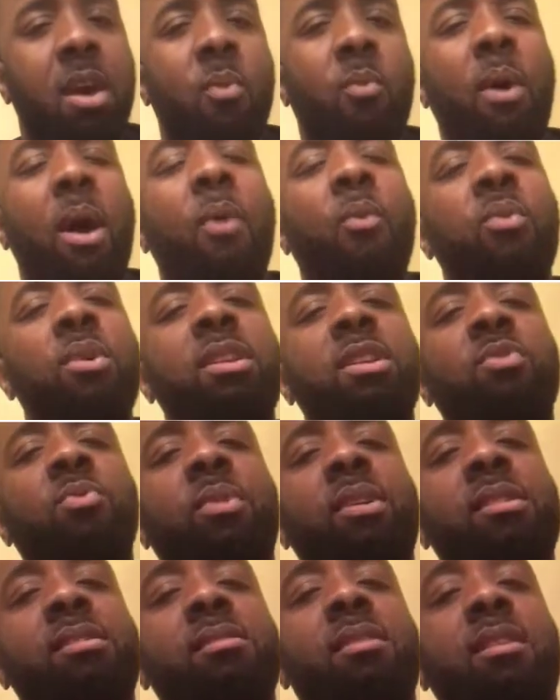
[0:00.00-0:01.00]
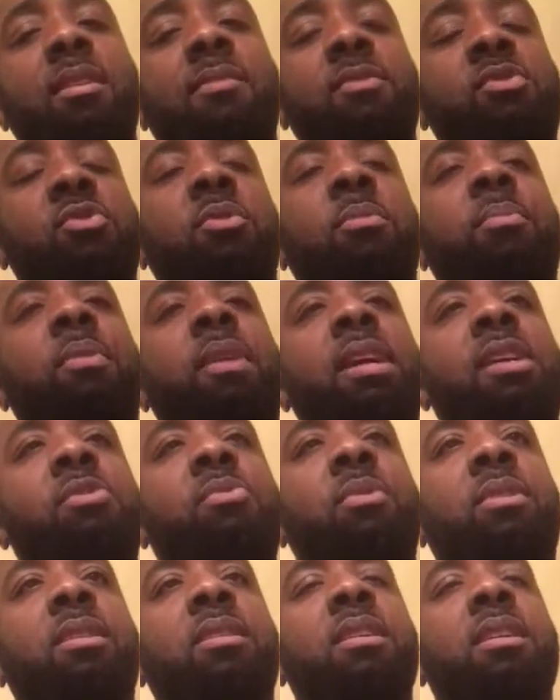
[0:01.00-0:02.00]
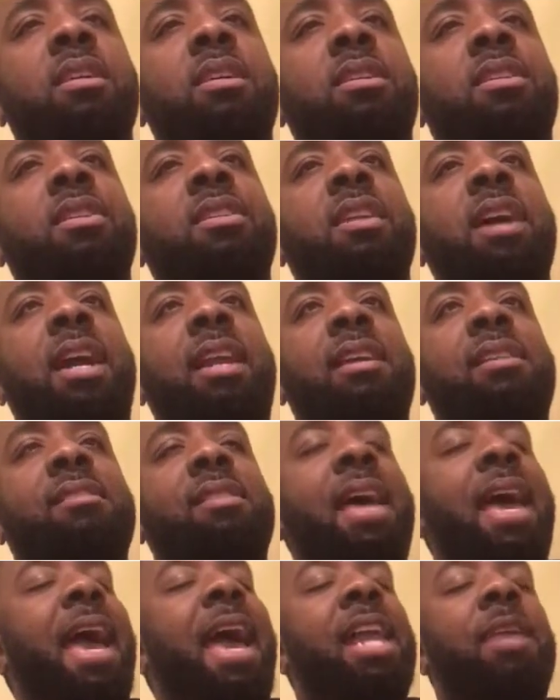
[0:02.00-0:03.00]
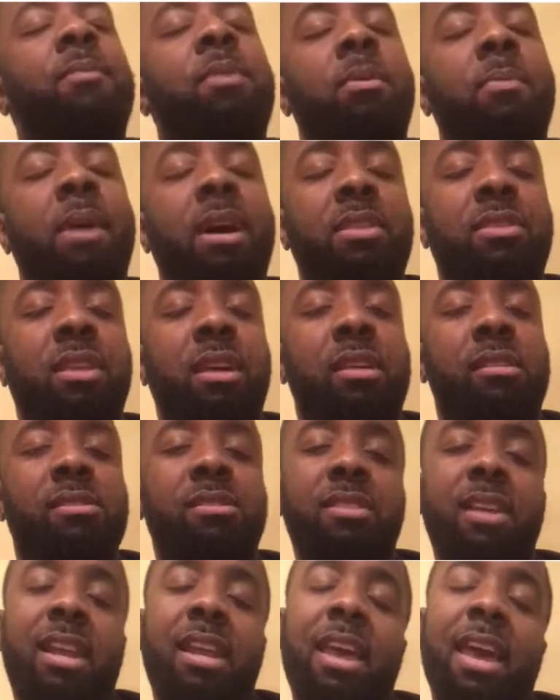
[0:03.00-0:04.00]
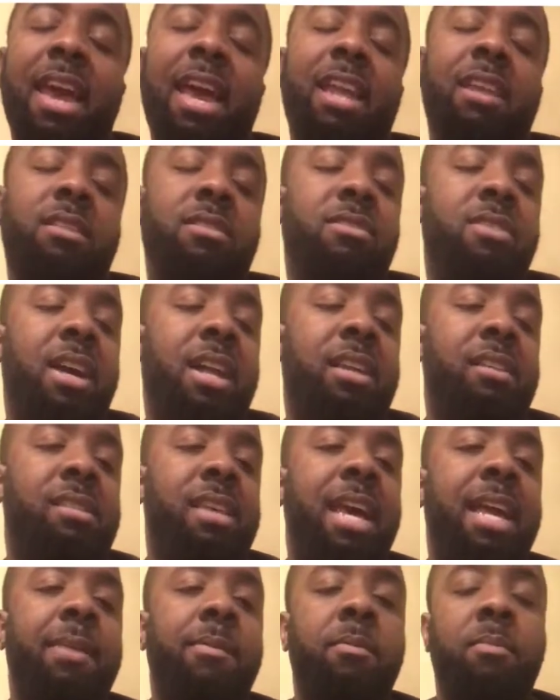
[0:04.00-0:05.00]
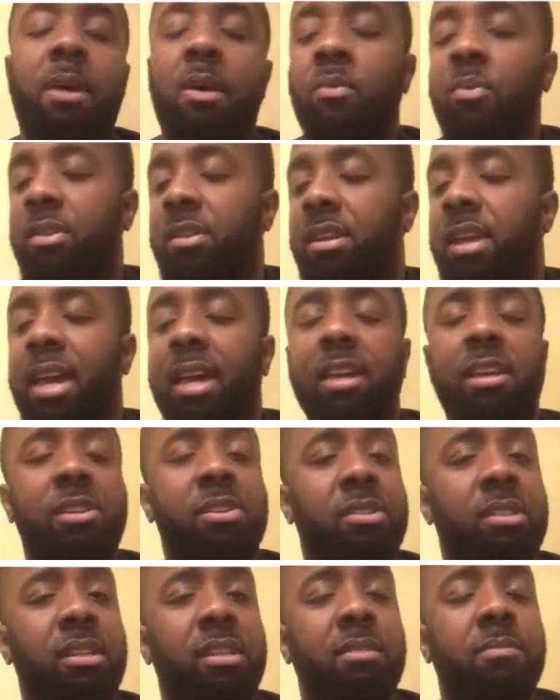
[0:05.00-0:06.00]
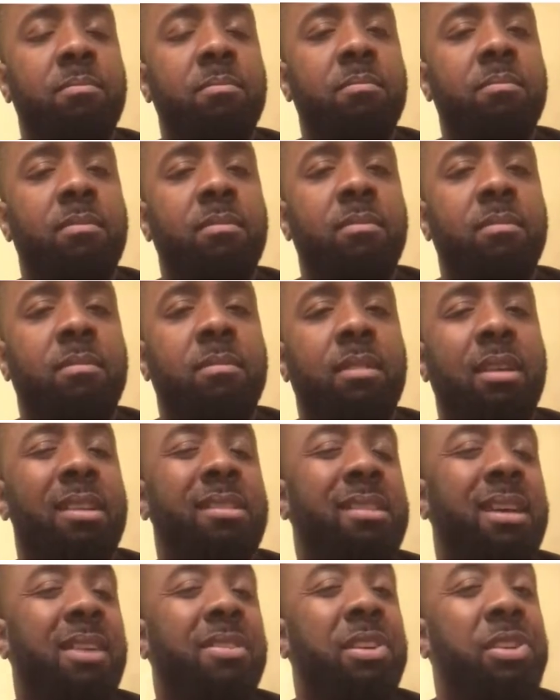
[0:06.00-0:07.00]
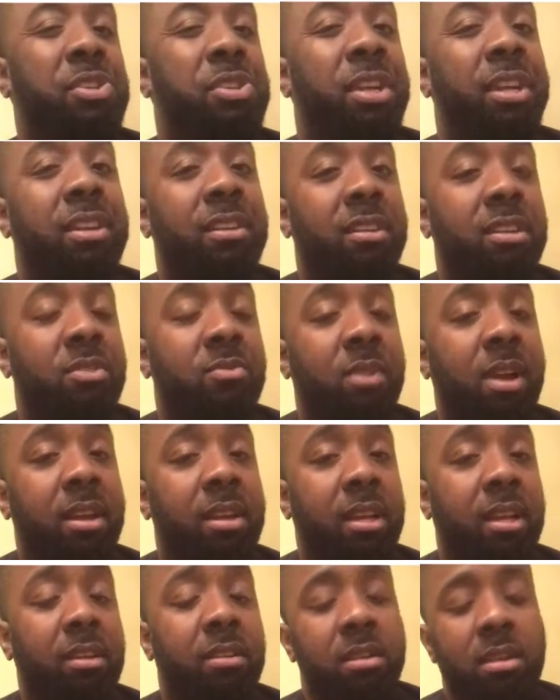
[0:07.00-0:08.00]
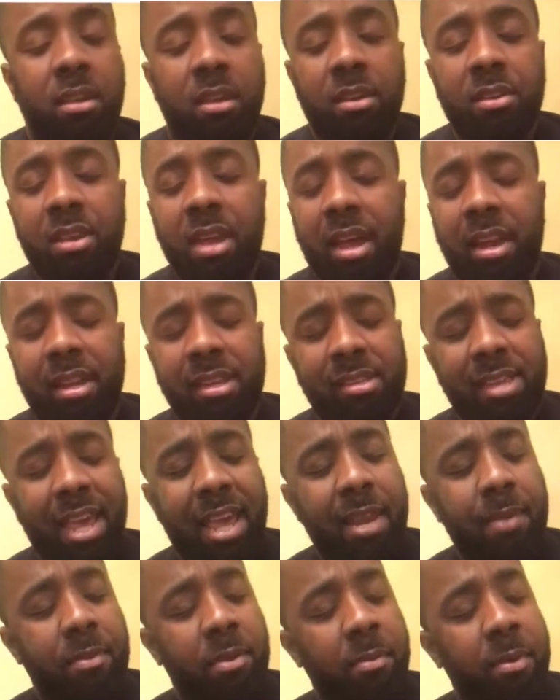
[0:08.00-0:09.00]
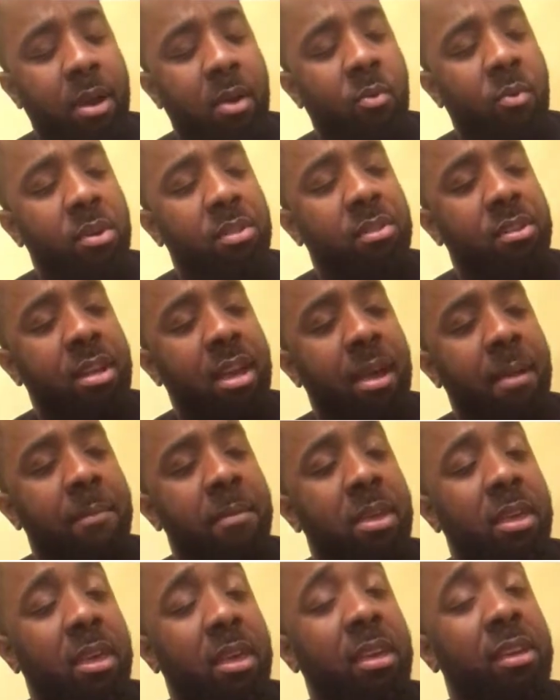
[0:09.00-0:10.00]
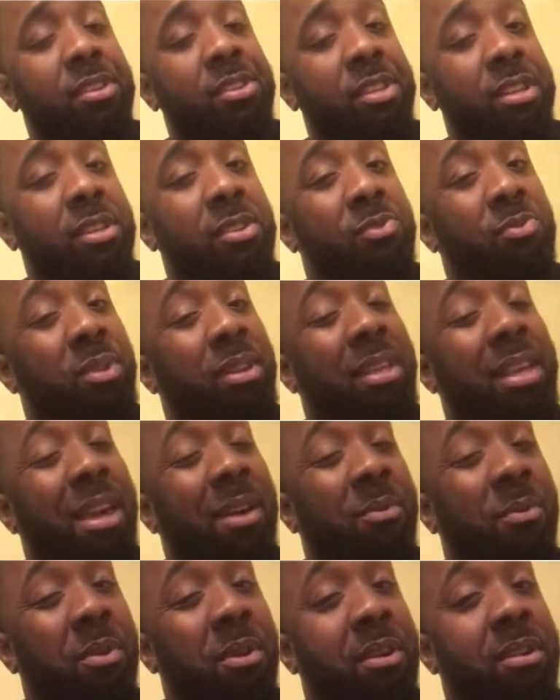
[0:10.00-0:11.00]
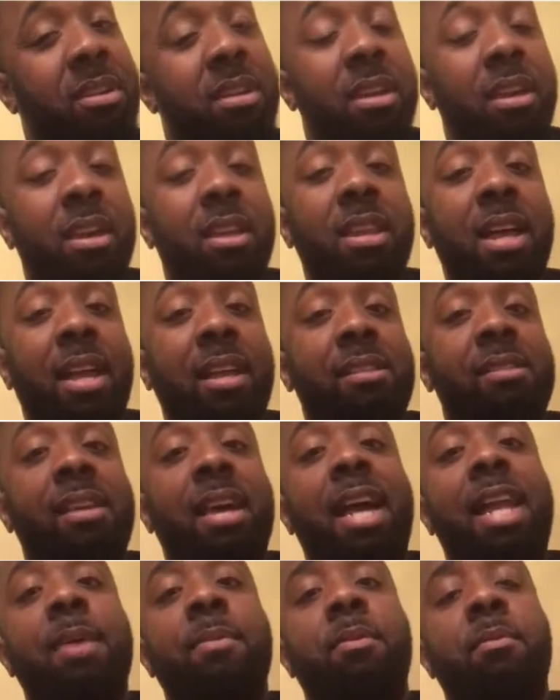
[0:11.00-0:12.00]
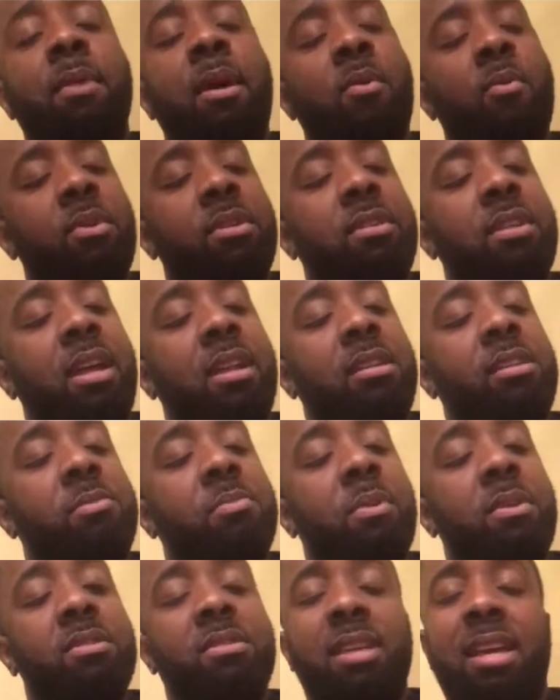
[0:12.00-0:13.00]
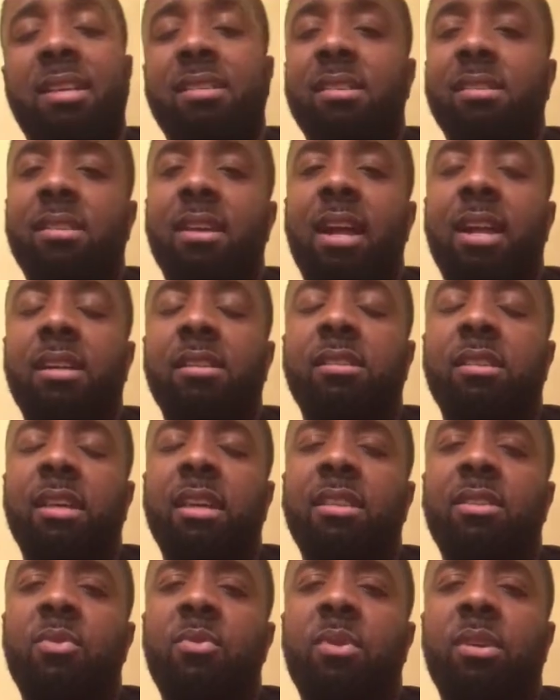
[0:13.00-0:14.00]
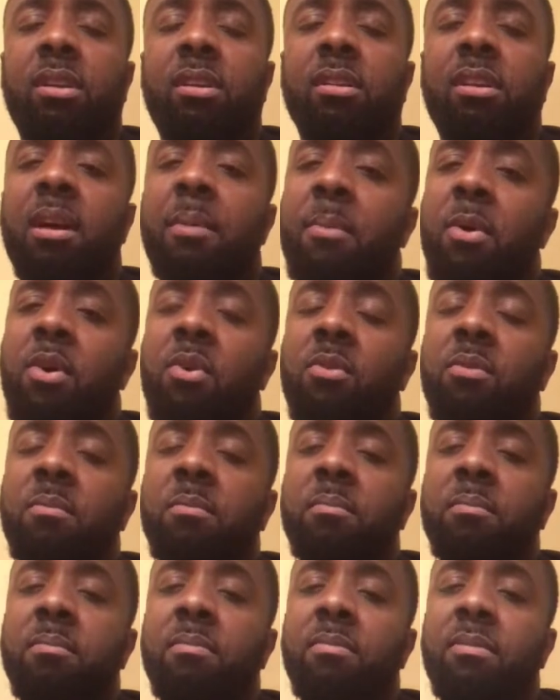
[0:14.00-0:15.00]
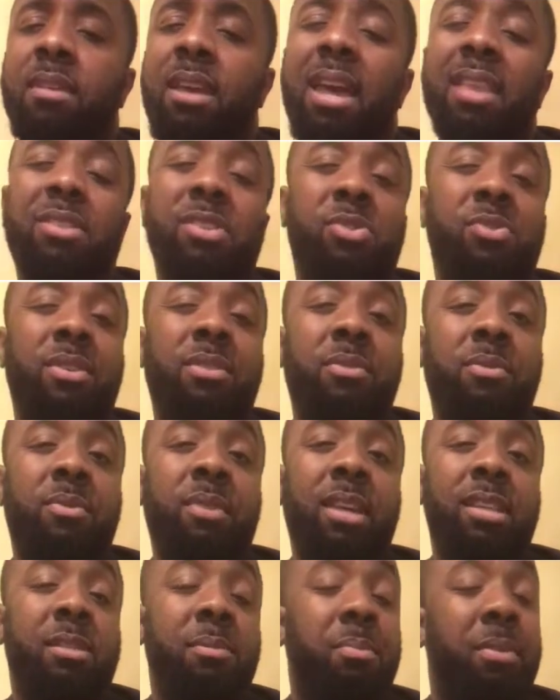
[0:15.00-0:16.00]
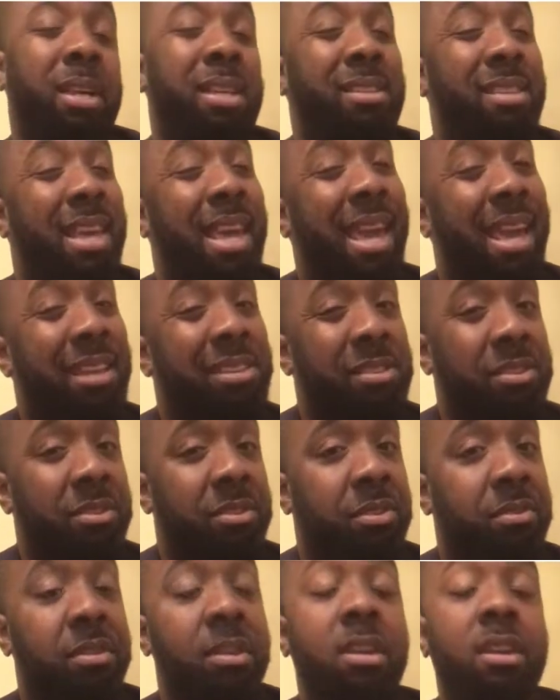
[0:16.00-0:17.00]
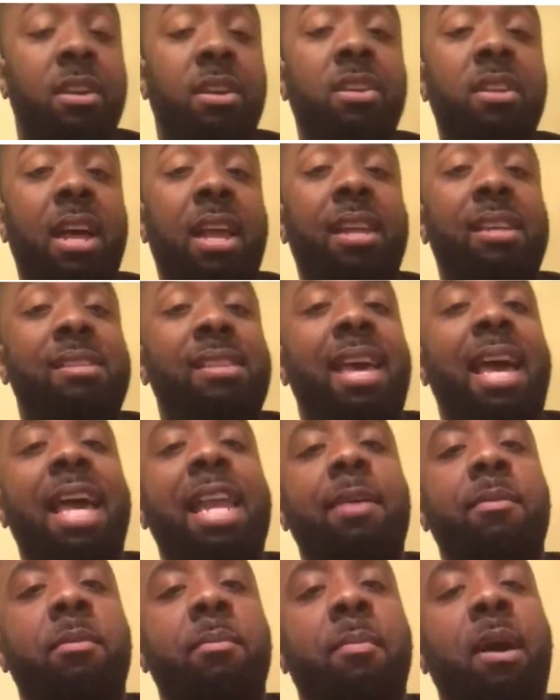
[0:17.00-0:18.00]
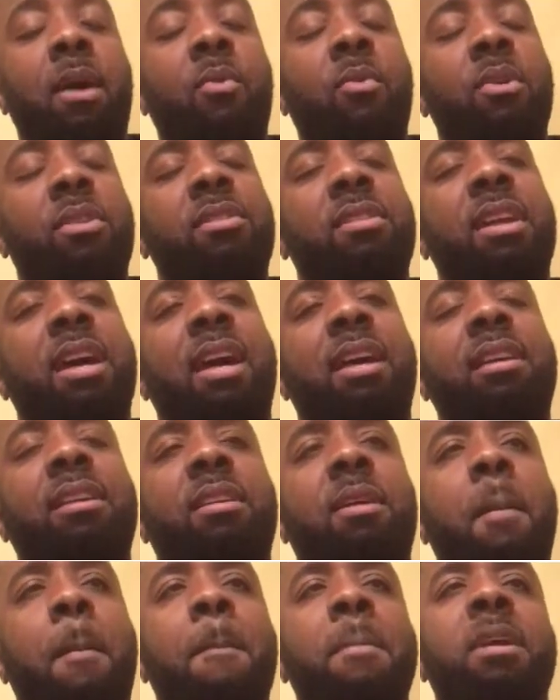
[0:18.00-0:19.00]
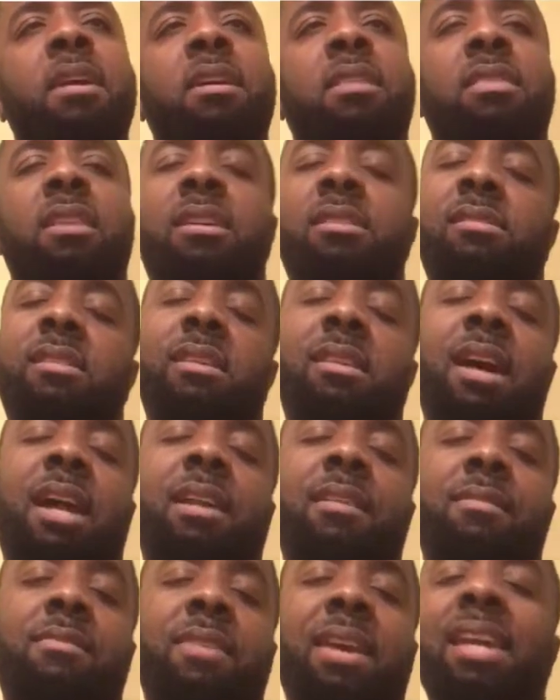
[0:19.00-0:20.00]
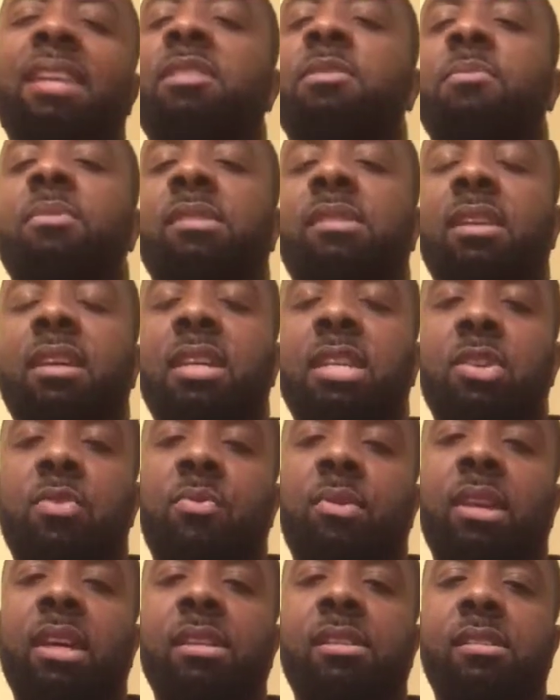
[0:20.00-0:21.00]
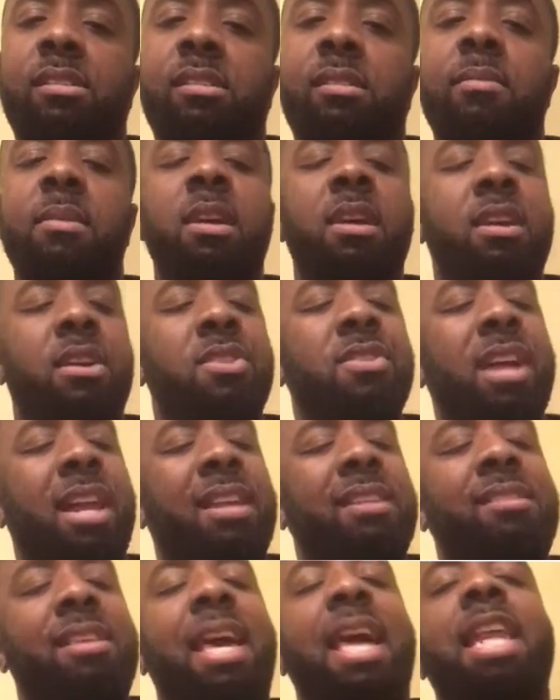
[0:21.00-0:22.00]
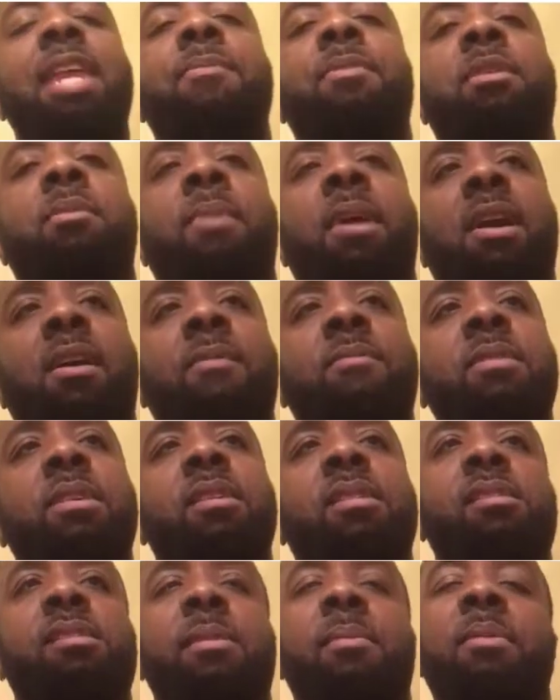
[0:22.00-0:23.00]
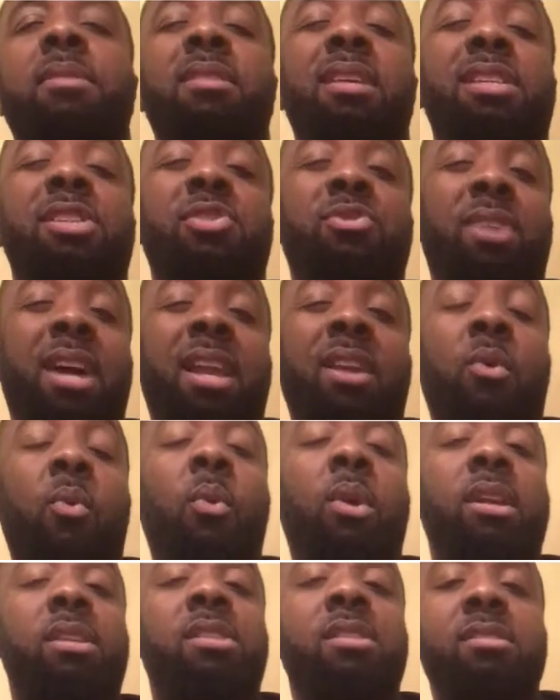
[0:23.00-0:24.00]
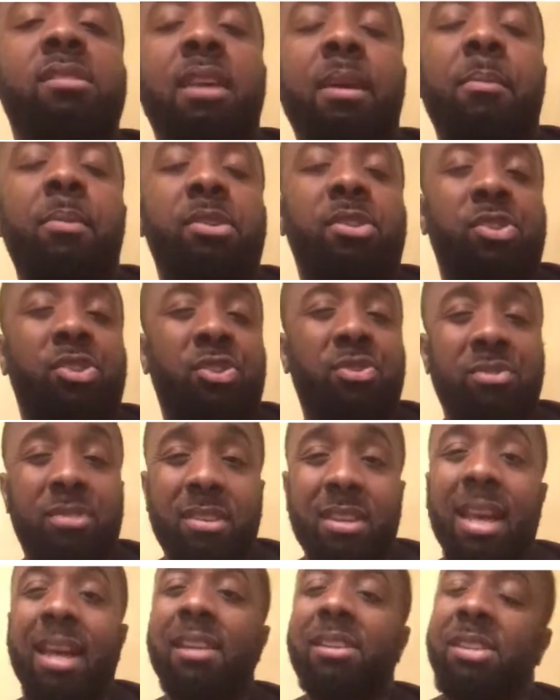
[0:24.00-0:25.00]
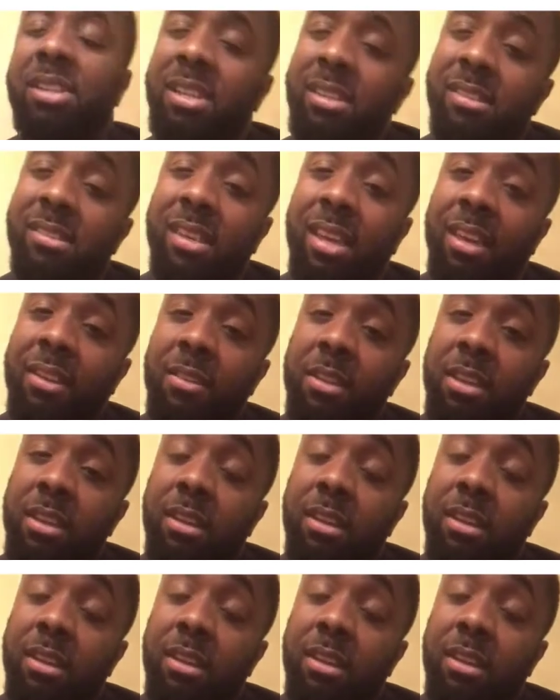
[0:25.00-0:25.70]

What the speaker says: Why wouldn't you want to start over to a place where you're not as adamant about things? You're not as adamant about whether or not he or she is out there cheating on you right now. You're not as adamant about whether or not he or she is really at work. You're not as adamant about whether or not this person has decided to either want to come home after a stressful day to place hands on you. You're not as adamant about whether or not, there's a lot of intimacy in your relationship. You're not as adamant about some of the things you kind of wanted to say, but you're choosing not to say.